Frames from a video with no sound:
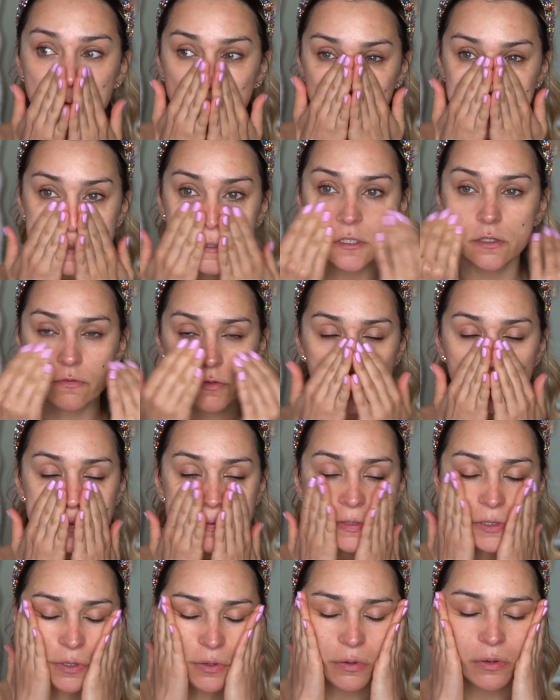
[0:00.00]
which is
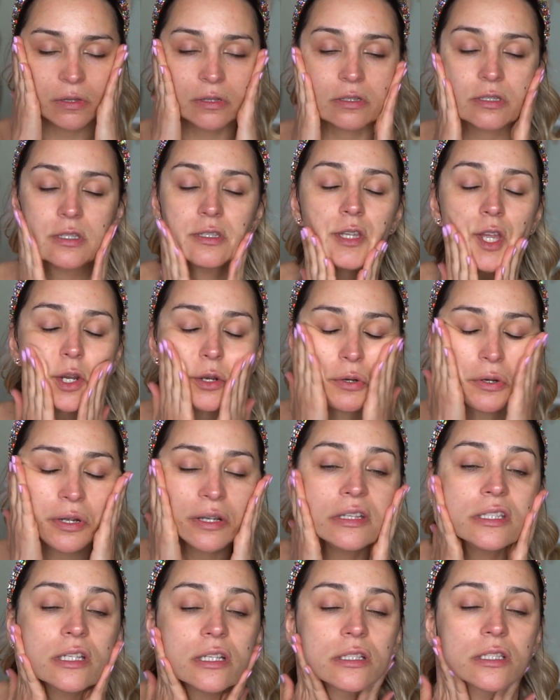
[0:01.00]
Rejuvenic Oil on
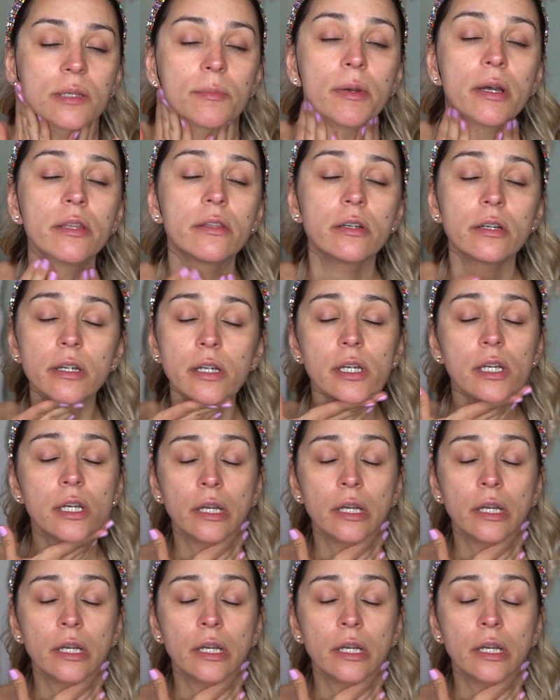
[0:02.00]
steroids, and some other